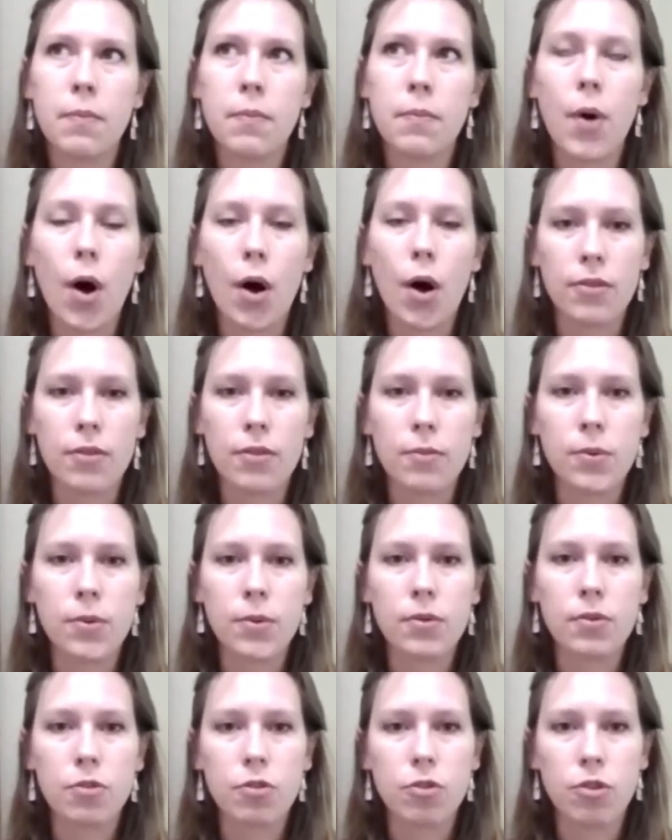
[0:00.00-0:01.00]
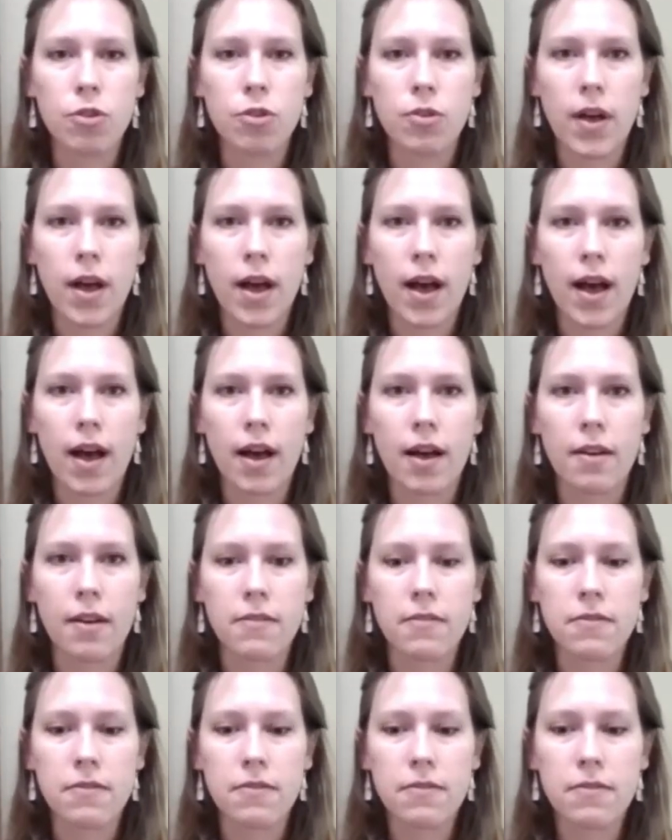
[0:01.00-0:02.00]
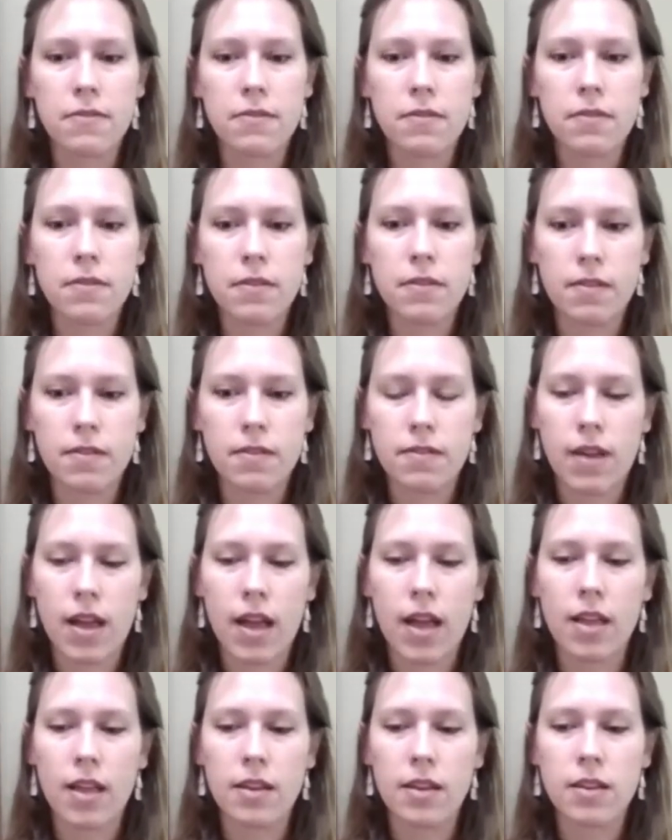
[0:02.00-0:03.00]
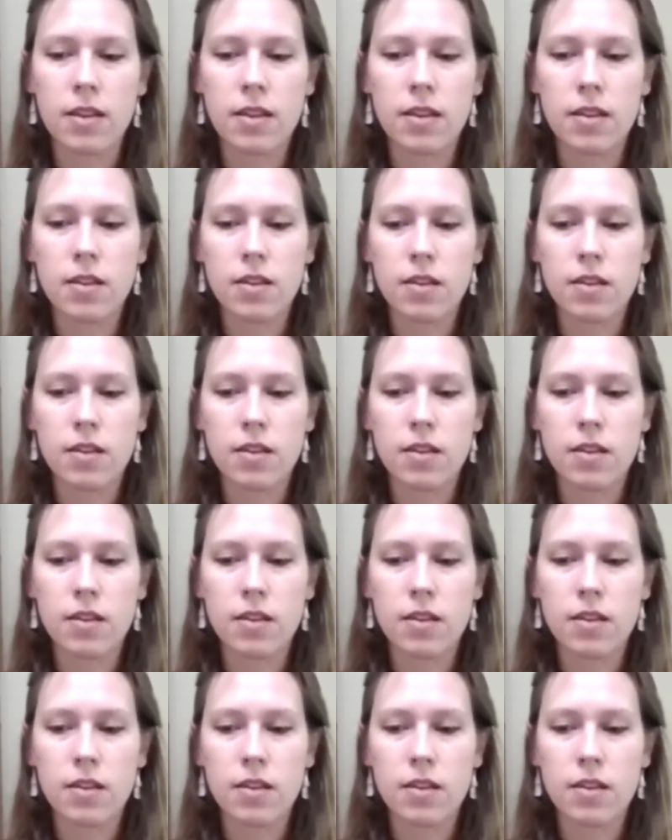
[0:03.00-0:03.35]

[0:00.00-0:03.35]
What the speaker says: possible to have sustained